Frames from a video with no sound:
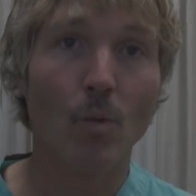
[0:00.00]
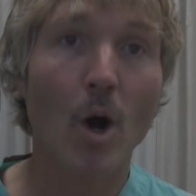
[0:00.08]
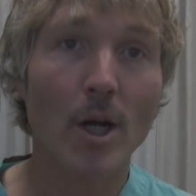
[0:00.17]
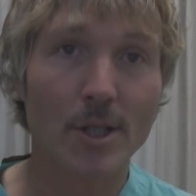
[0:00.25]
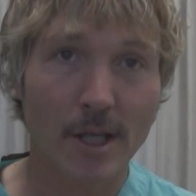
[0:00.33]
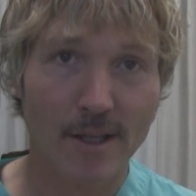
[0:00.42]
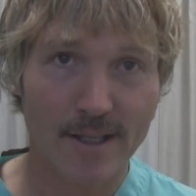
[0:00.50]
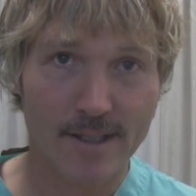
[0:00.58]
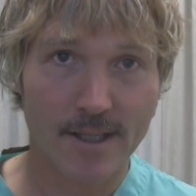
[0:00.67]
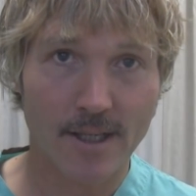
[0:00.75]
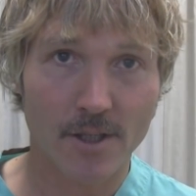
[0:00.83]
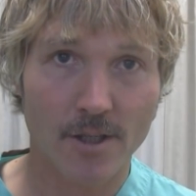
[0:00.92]
watching
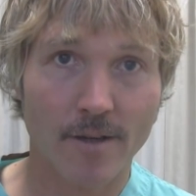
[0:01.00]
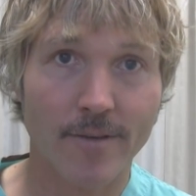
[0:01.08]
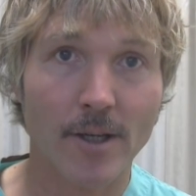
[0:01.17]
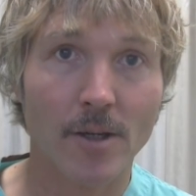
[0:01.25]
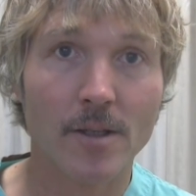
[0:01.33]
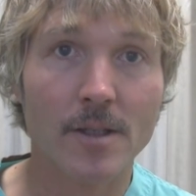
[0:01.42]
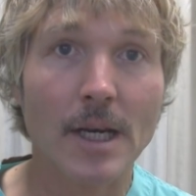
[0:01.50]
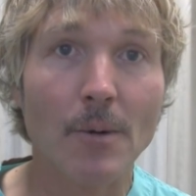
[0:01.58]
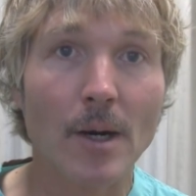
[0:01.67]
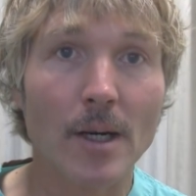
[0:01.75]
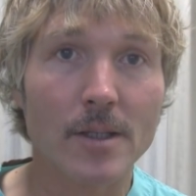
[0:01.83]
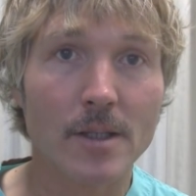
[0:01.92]
this edition of Veterinary
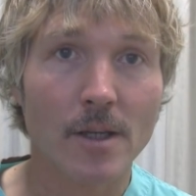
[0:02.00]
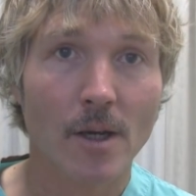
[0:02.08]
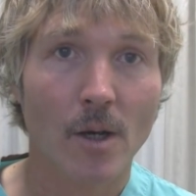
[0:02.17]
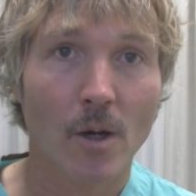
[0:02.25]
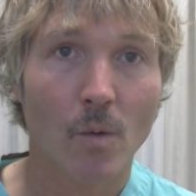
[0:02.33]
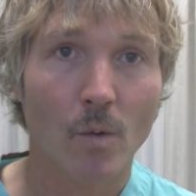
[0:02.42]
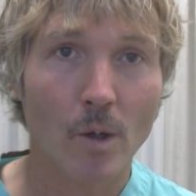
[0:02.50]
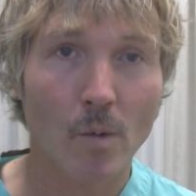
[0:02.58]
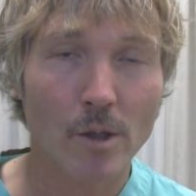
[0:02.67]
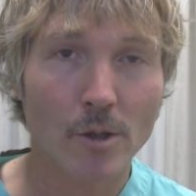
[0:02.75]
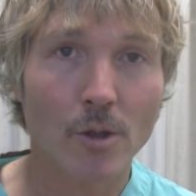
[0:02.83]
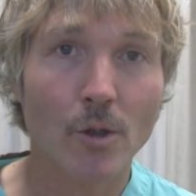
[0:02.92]
Secrets. What I
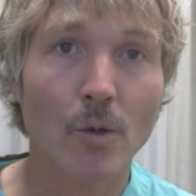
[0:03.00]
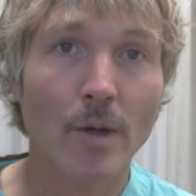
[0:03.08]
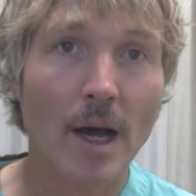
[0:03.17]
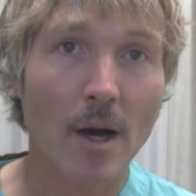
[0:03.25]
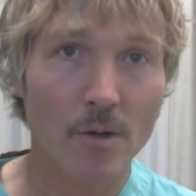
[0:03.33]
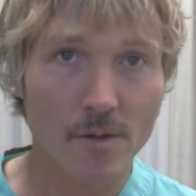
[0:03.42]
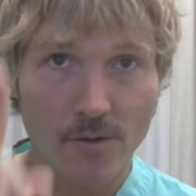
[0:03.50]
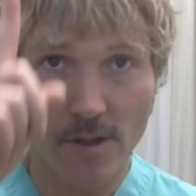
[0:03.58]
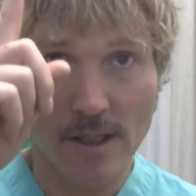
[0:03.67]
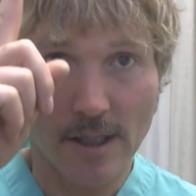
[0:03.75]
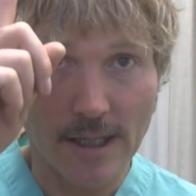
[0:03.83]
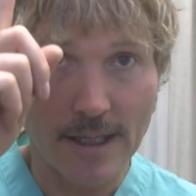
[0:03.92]
want you to do now is
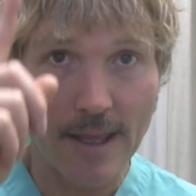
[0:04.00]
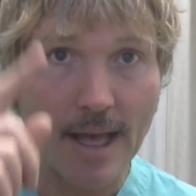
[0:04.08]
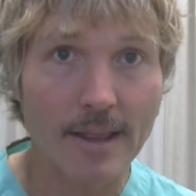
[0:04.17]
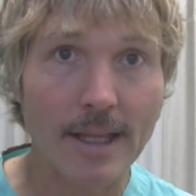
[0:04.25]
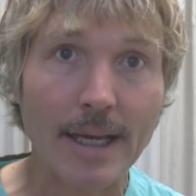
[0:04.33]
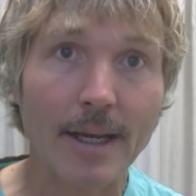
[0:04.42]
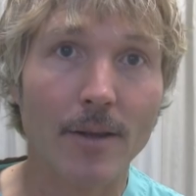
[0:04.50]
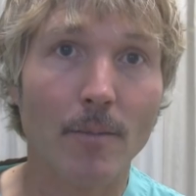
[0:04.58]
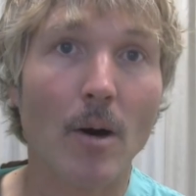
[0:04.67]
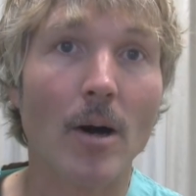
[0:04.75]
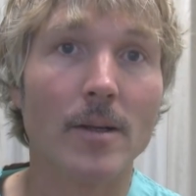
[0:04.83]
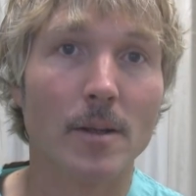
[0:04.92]
first click that link in the
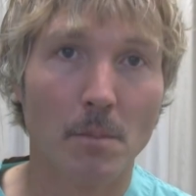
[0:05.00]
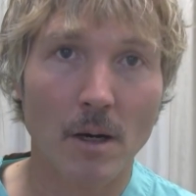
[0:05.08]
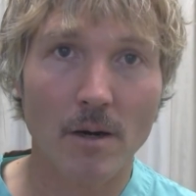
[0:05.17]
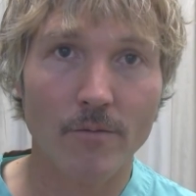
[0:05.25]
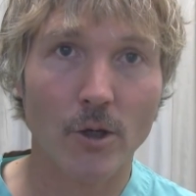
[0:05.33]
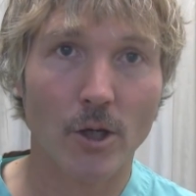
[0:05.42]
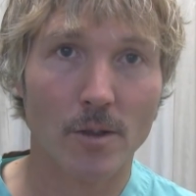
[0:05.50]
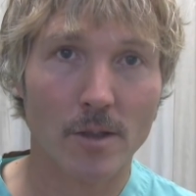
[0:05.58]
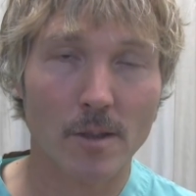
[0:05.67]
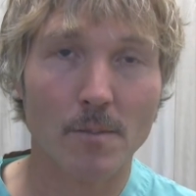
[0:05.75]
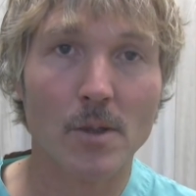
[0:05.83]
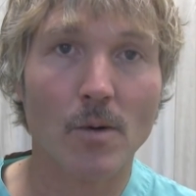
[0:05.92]
box above. You can
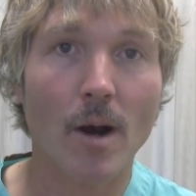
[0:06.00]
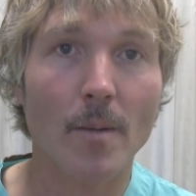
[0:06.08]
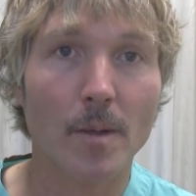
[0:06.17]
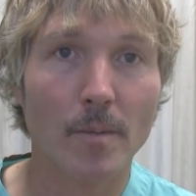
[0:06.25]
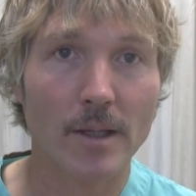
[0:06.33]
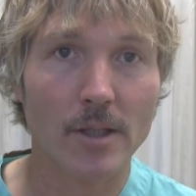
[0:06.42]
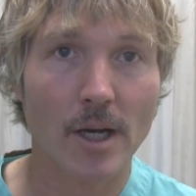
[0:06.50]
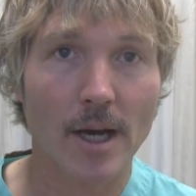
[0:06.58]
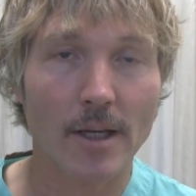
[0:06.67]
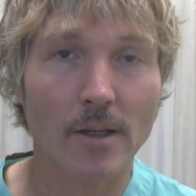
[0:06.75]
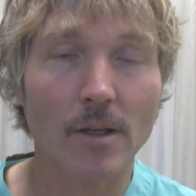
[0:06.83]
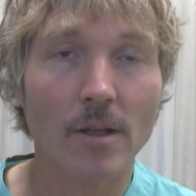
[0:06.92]
subscribe to my
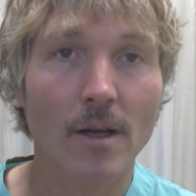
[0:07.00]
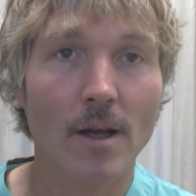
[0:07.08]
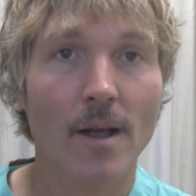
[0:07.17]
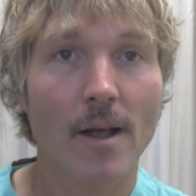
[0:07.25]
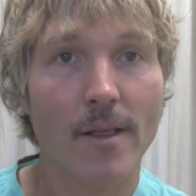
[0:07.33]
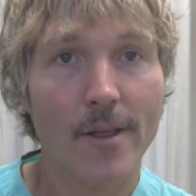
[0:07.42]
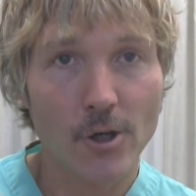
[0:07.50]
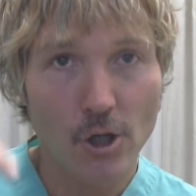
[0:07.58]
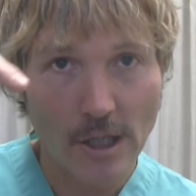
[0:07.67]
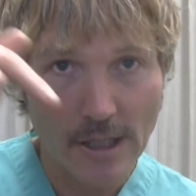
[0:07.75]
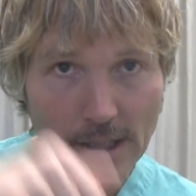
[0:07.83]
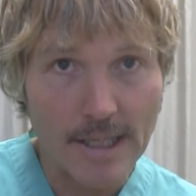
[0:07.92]
channel. Then
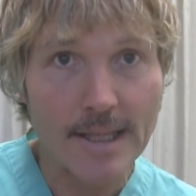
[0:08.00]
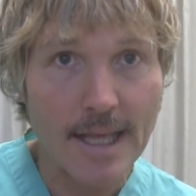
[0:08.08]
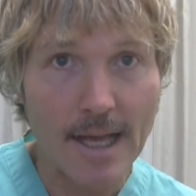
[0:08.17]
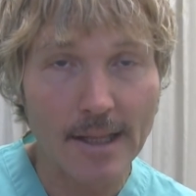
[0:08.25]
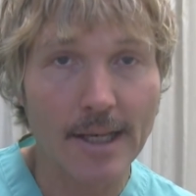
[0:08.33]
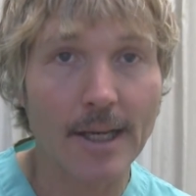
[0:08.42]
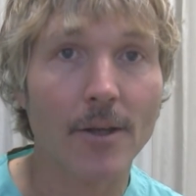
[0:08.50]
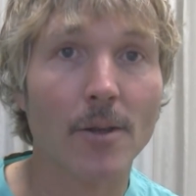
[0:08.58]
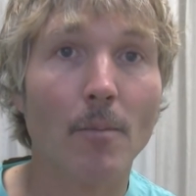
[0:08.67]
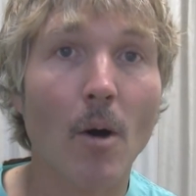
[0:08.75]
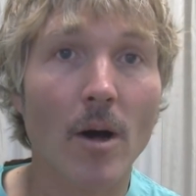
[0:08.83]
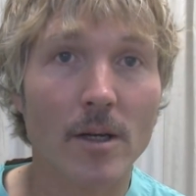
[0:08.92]
you can click that link in
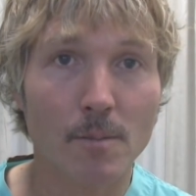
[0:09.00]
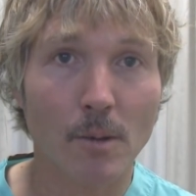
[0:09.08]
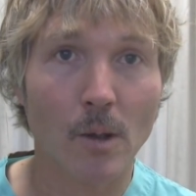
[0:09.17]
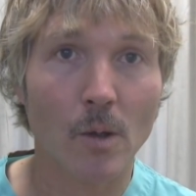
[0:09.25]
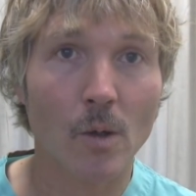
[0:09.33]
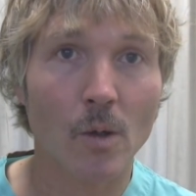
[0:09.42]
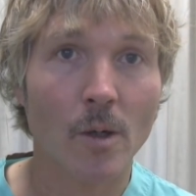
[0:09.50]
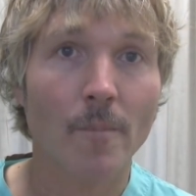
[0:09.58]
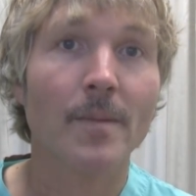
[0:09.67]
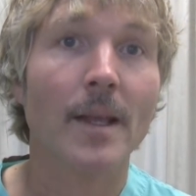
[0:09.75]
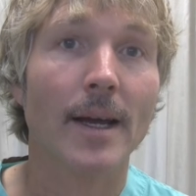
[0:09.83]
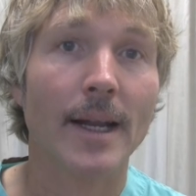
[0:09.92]
the box below,
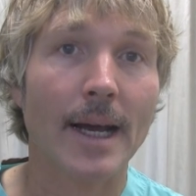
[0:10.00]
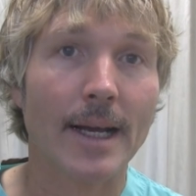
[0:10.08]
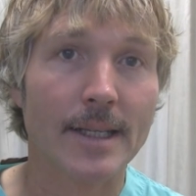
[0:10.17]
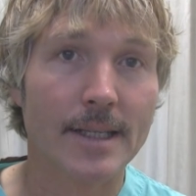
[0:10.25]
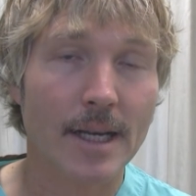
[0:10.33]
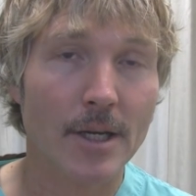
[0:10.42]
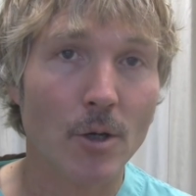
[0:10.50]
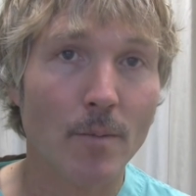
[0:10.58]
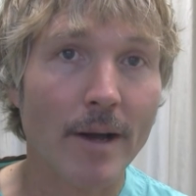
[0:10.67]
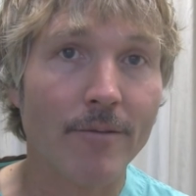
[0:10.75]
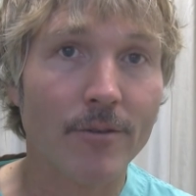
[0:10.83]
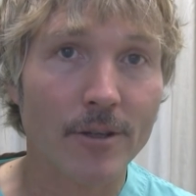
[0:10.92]
and I can send you
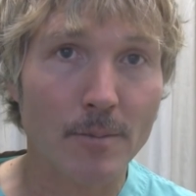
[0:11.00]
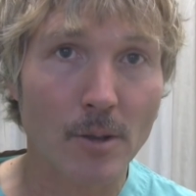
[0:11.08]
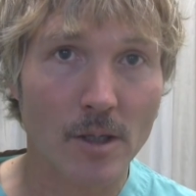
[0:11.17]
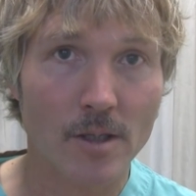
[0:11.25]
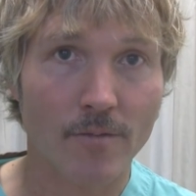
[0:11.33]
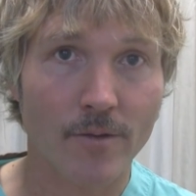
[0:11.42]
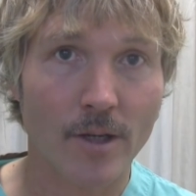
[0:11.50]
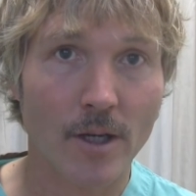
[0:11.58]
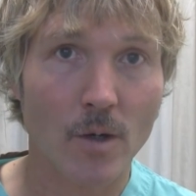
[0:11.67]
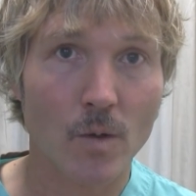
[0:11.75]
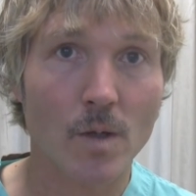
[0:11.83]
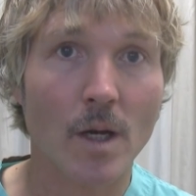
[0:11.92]
my free books and
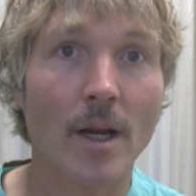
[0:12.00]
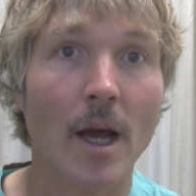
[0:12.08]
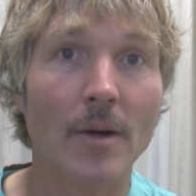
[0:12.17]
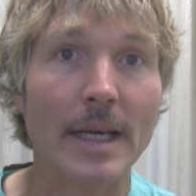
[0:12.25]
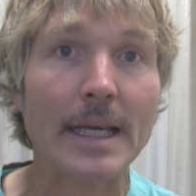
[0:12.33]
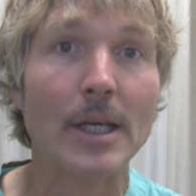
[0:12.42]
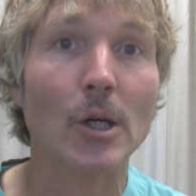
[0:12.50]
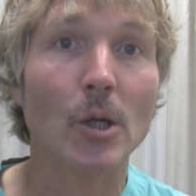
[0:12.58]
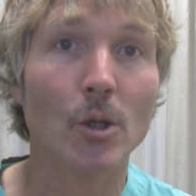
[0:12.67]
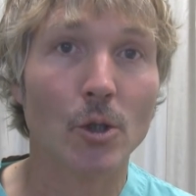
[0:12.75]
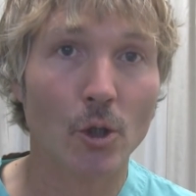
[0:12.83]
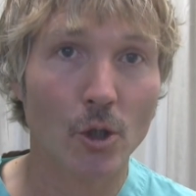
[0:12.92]
videos on how to
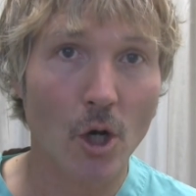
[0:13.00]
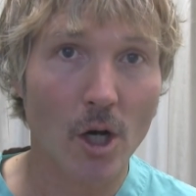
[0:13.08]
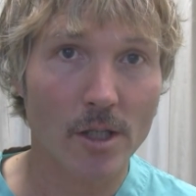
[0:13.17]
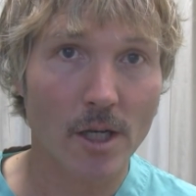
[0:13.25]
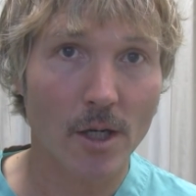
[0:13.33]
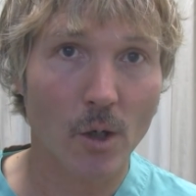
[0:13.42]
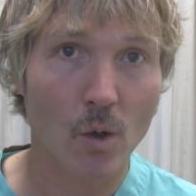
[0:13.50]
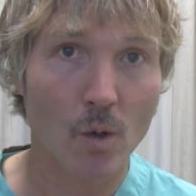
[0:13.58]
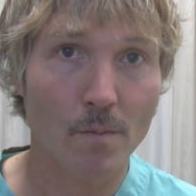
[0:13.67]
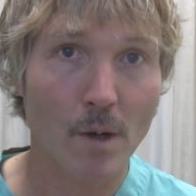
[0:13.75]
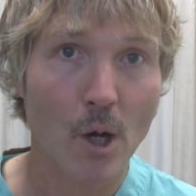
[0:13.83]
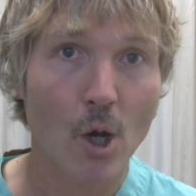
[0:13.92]
heal your dogs at
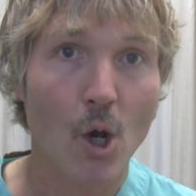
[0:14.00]
home